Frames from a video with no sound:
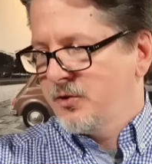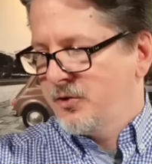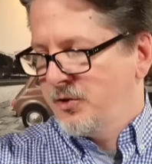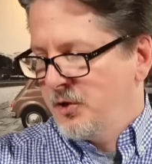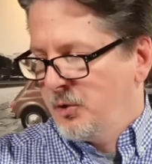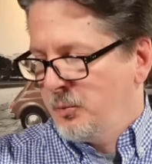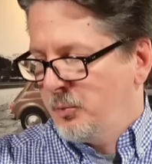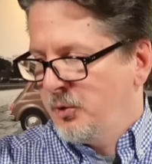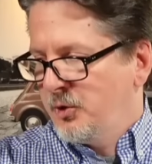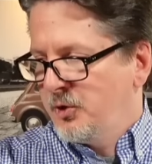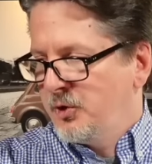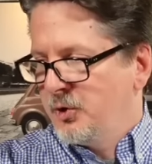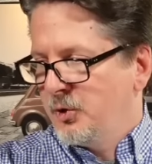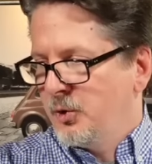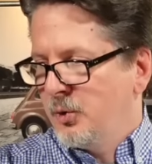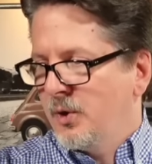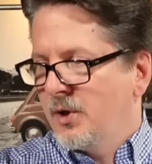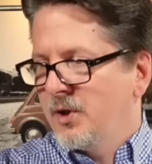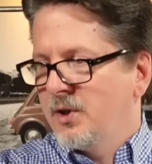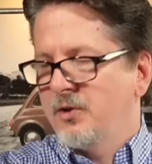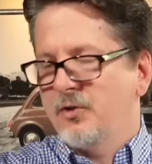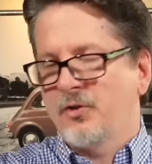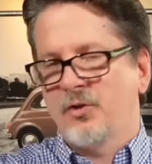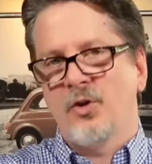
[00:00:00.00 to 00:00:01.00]
CPU,
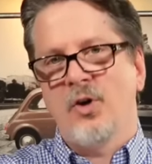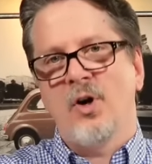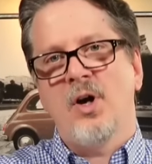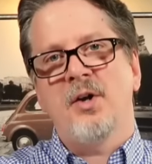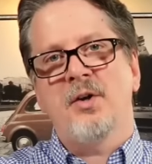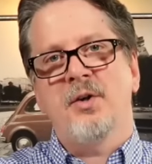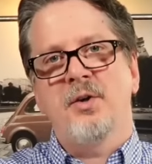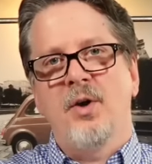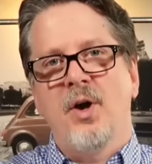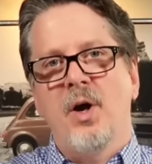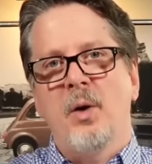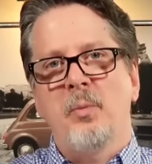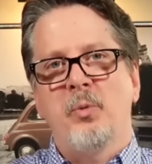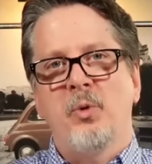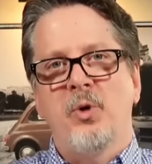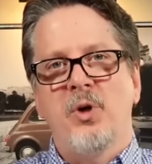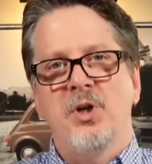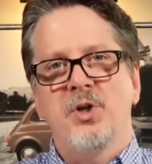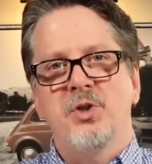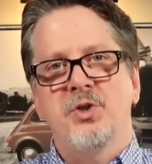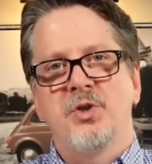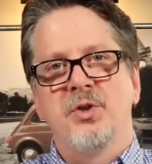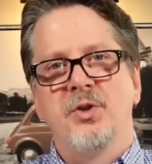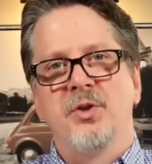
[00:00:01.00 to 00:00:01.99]
and it's got an
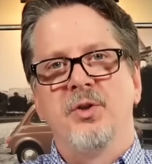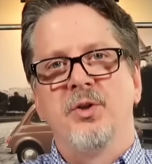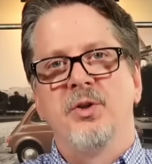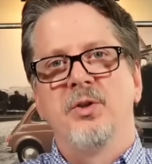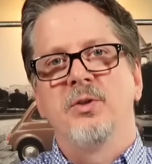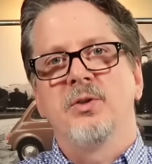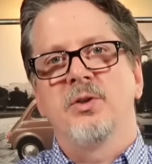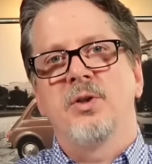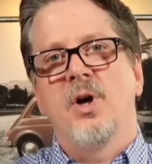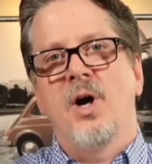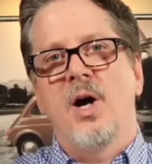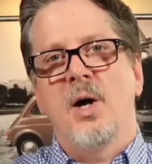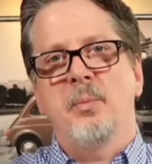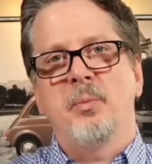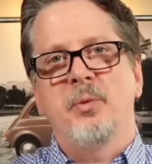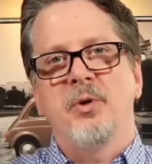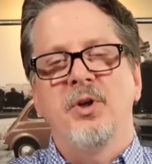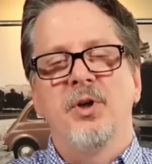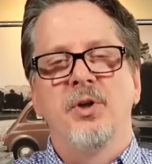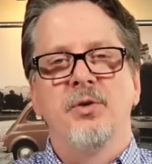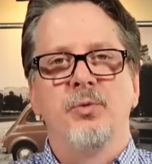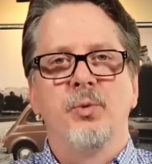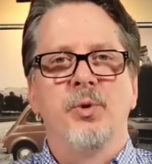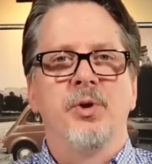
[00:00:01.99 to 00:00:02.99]
operational
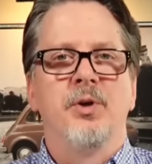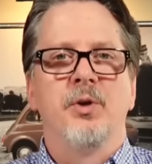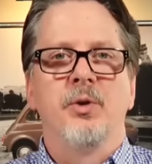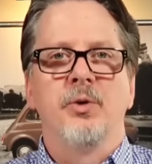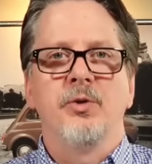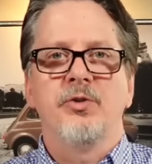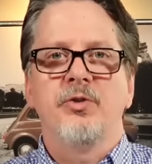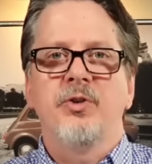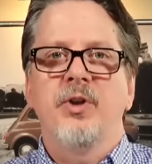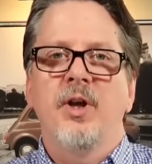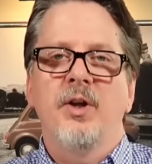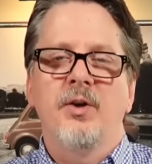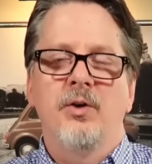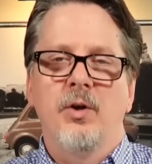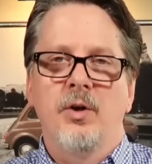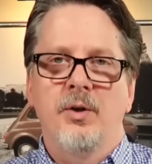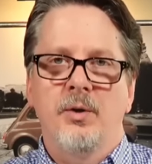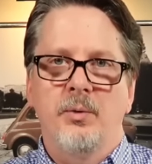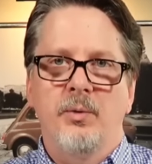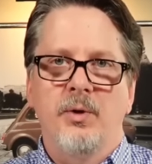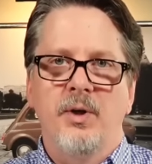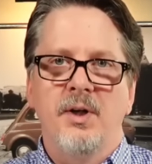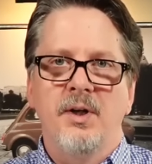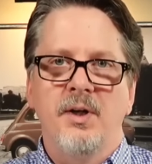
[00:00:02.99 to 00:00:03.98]
copy of Windows 10 on
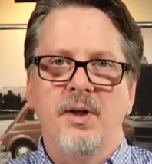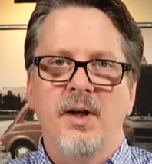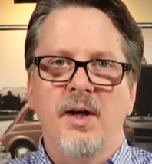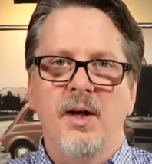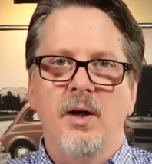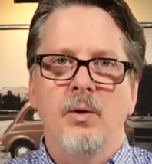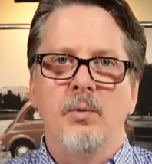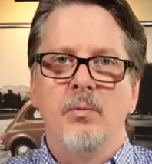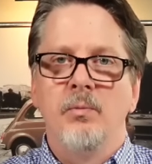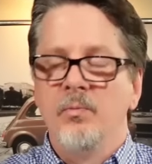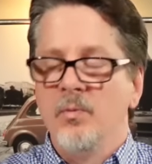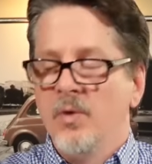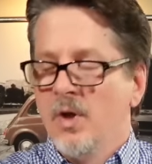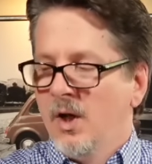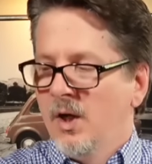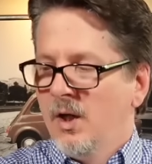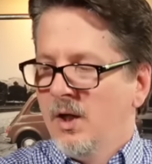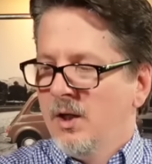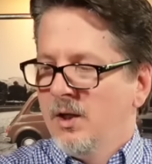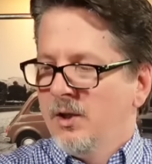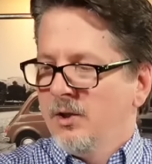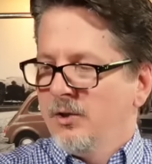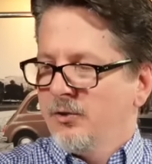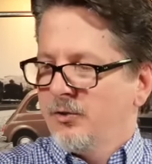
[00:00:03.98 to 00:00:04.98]
it right now.
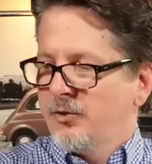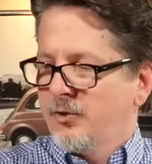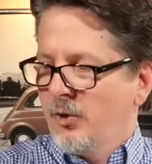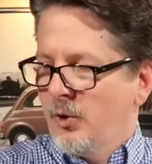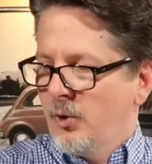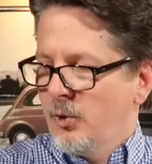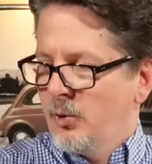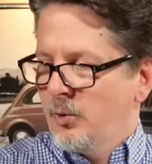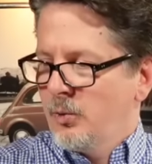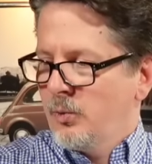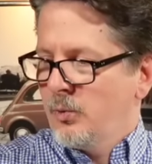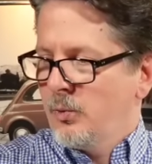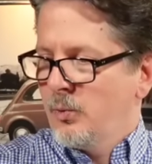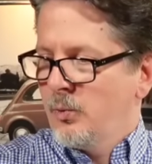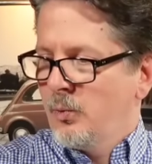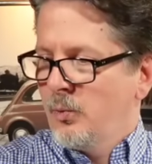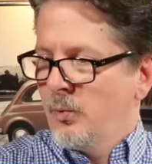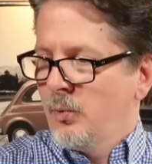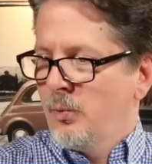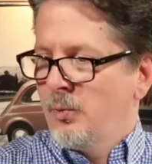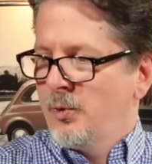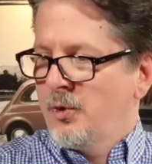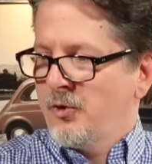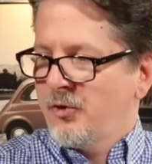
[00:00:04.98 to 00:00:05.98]
So
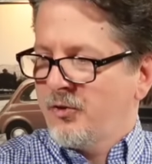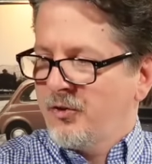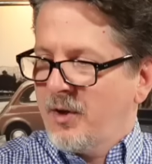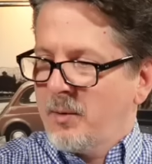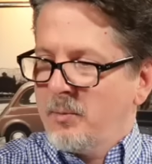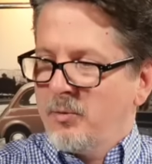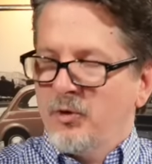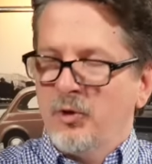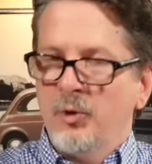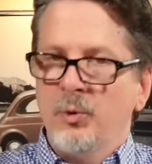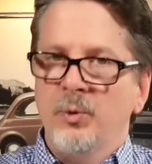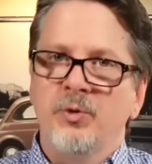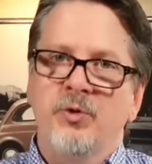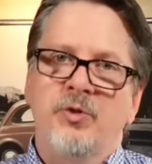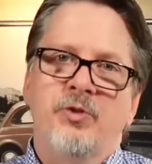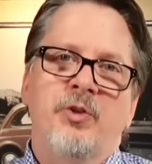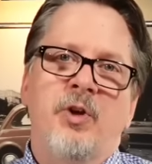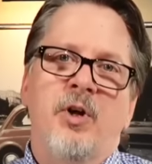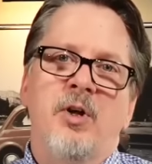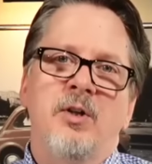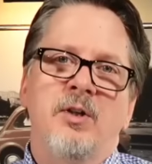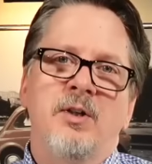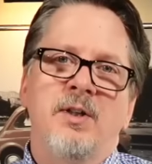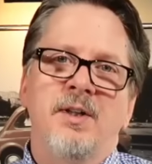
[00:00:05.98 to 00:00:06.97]
the steps to
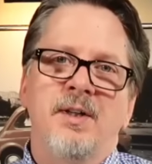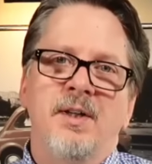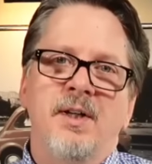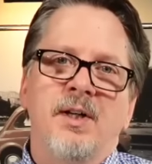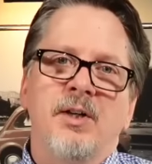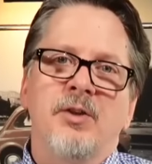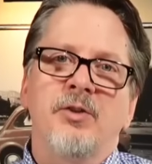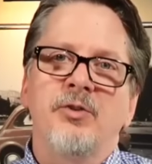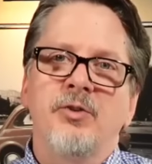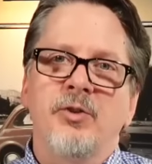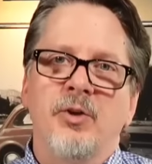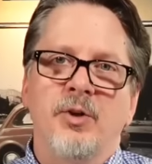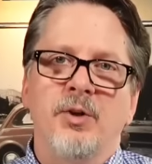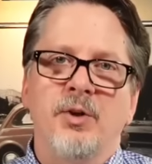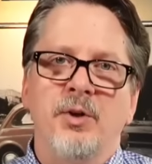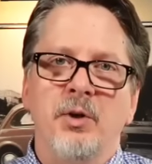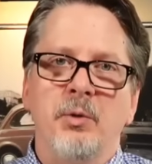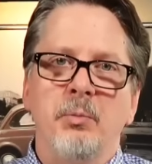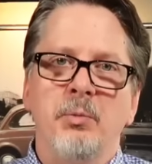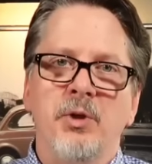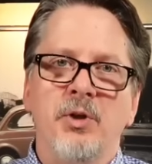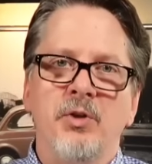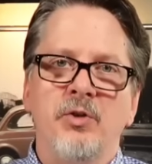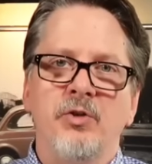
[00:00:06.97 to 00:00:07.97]
install Linux are going
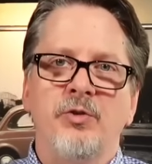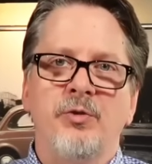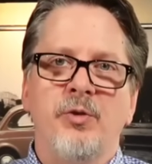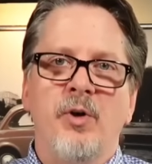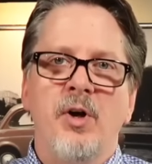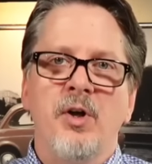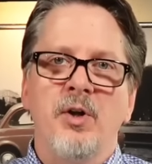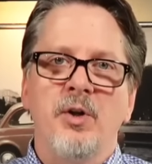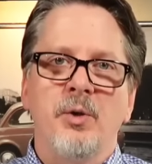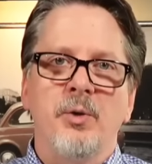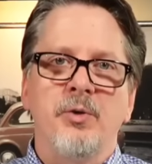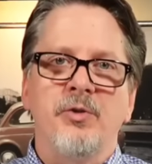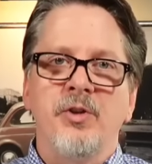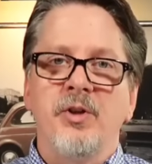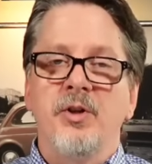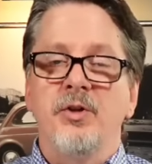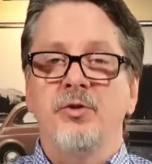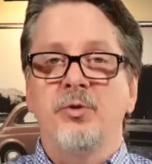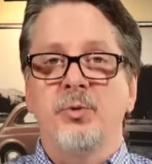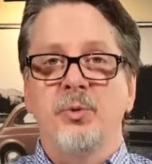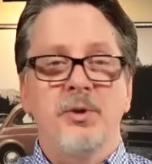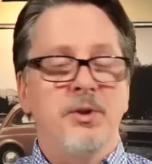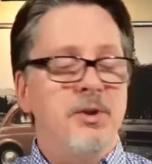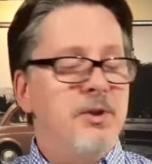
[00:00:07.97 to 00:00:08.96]
to be as follows, and
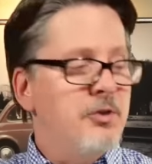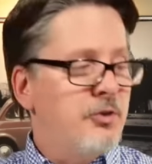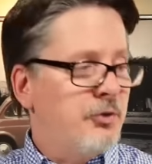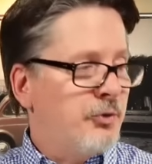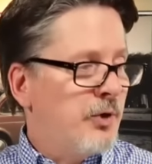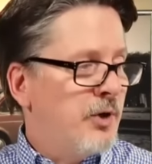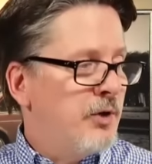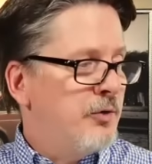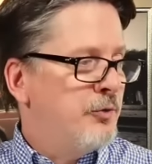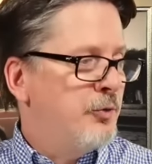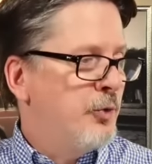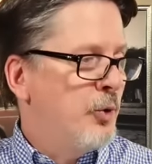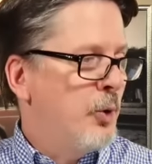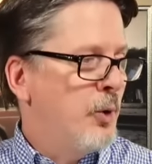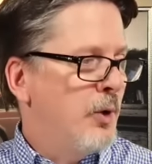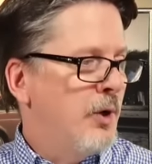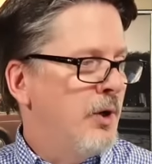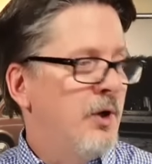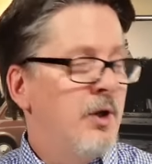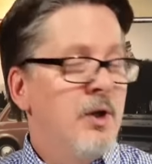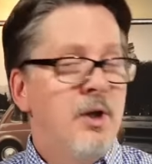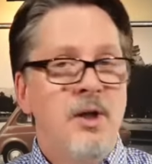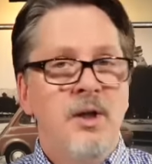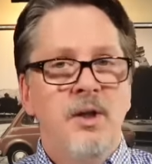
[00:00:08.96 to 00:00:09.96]
it's really
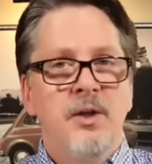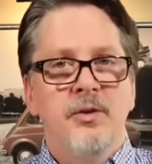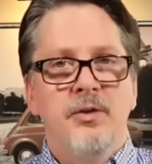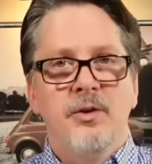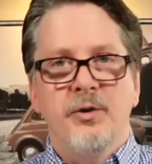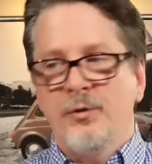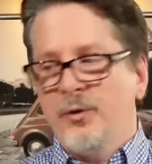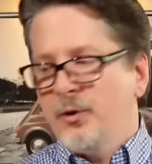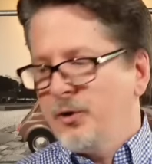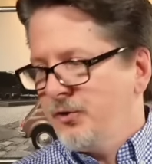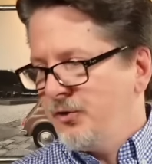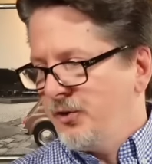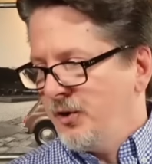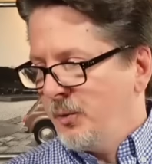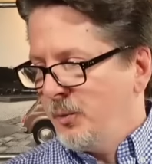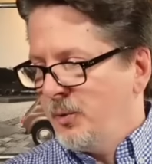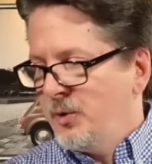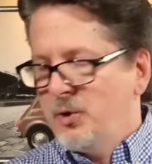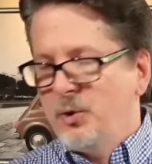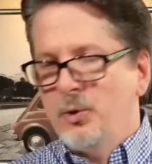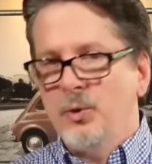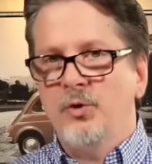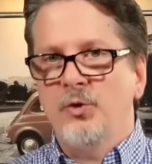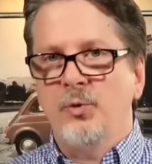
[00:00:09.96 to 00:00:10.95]
straightforward. The first thing
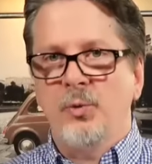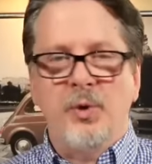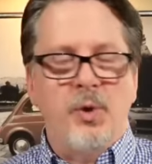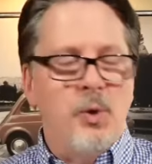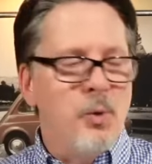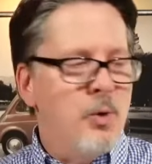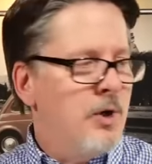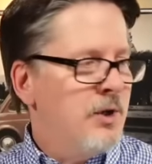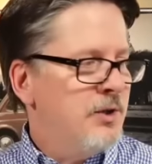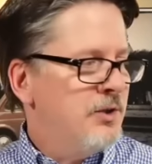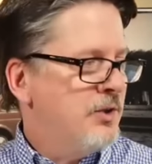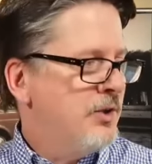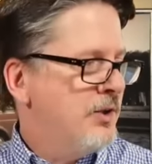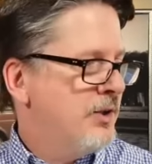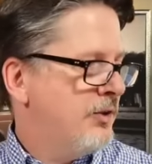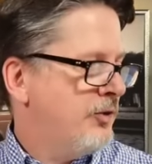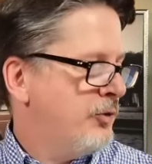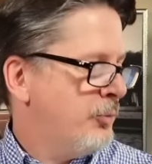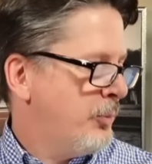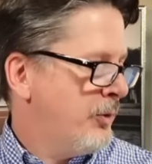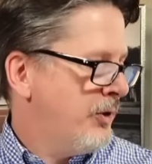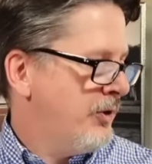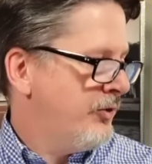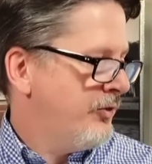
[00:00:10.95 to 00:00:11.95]
we do is we go onto
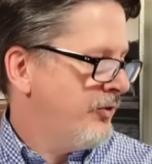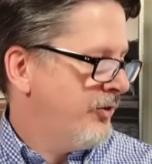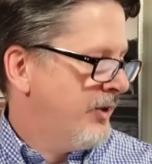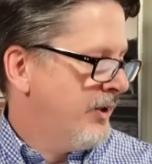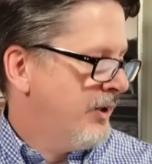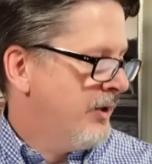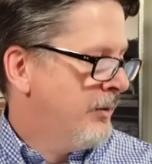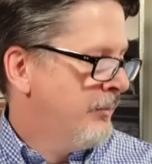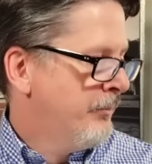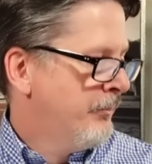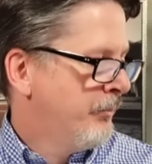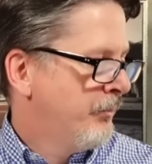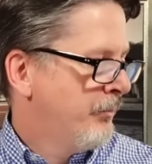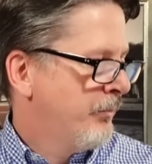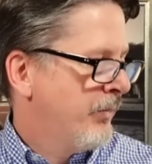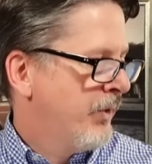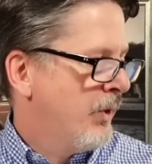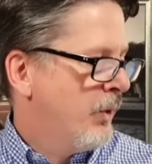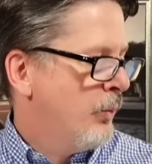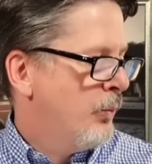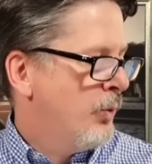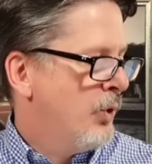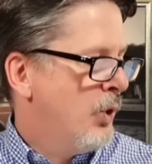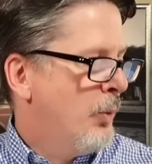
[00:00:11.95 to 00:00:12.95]
this PC,
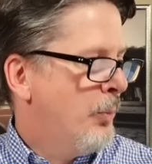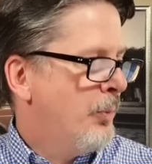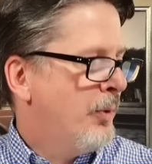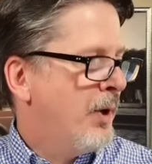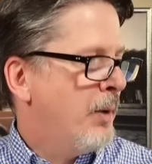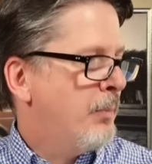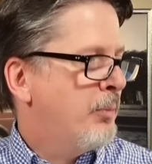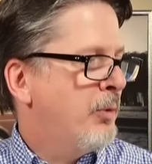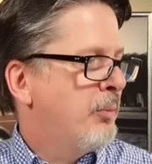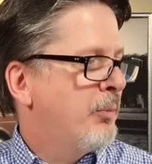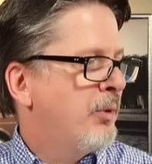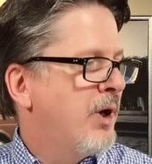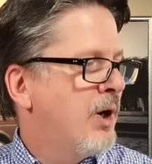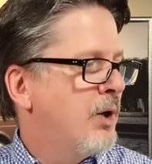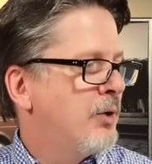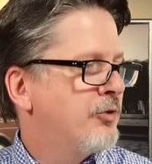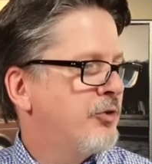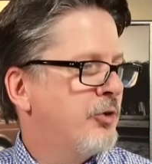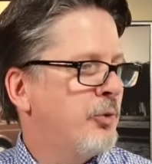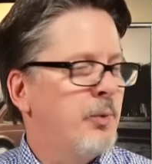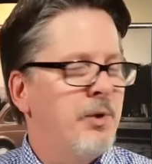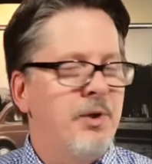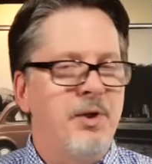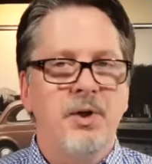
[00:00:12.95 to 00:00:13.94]
we open up a
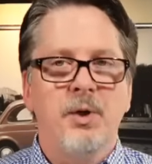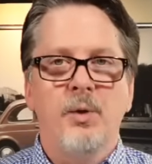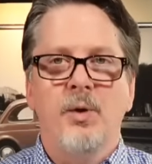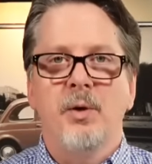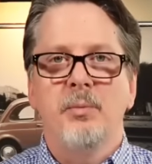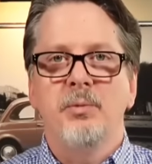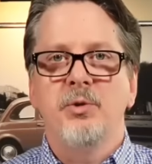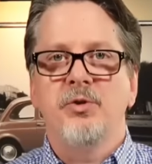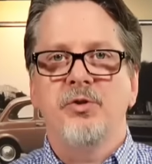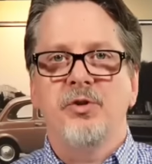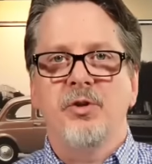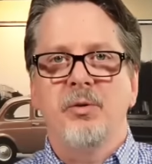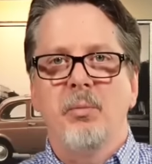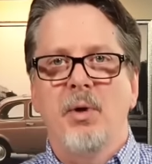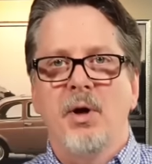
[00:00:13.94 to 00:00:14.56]
browser window, I'm using